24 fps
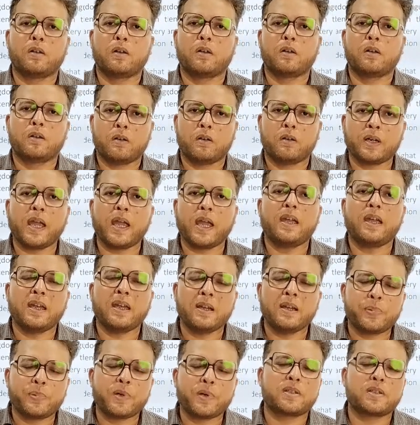Okay,
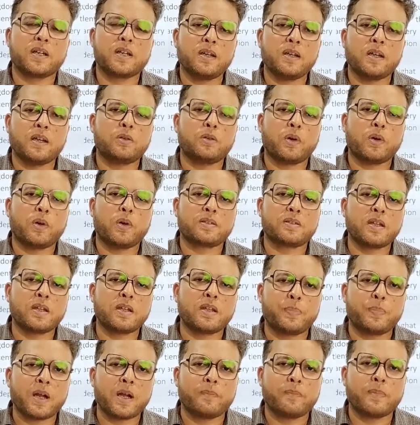it proceeded towards the
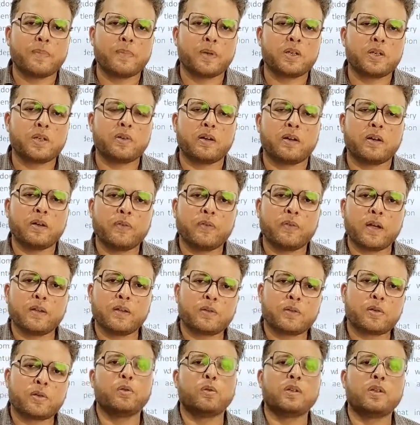Brahmaputra river
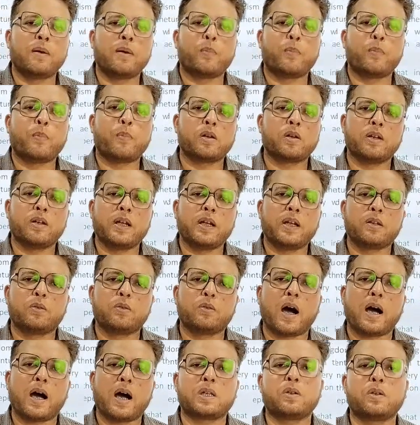through the modern day
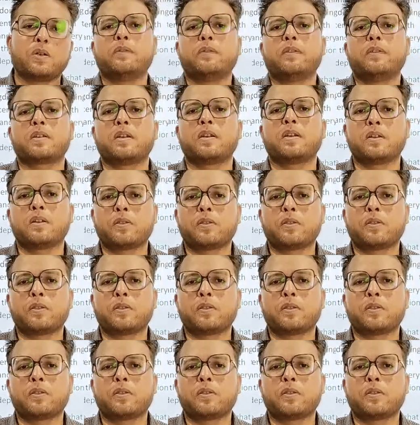Guwahati University,